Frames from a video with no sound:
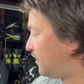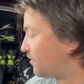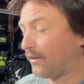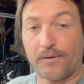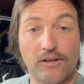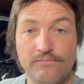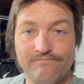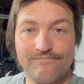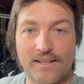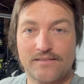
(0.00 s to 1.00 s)
So there you go,
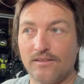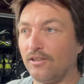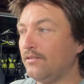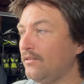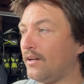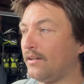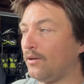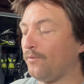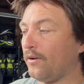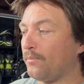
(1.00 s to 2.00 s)
lesson learned.
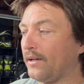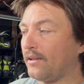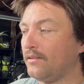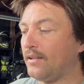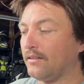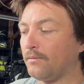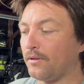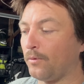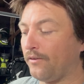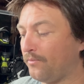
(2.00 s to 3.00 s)
Hopefully everybody could take
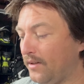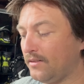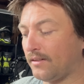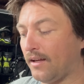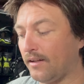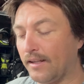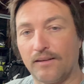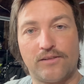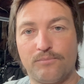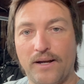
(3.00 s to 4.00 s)
something away from this and get
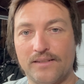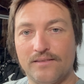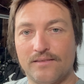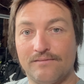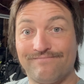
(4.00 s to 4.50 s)
out there and practice.